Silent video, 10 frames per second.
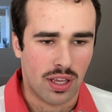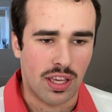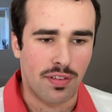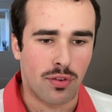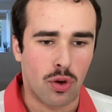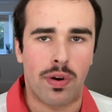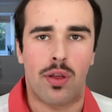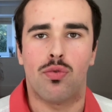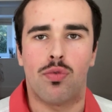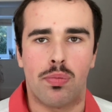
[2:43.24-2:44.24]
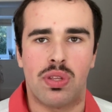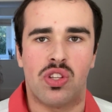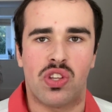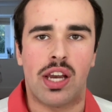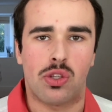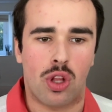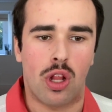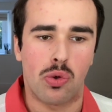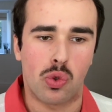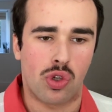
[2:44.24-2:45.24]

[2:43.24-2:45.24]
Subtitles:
He flew around the room with his eyes closed.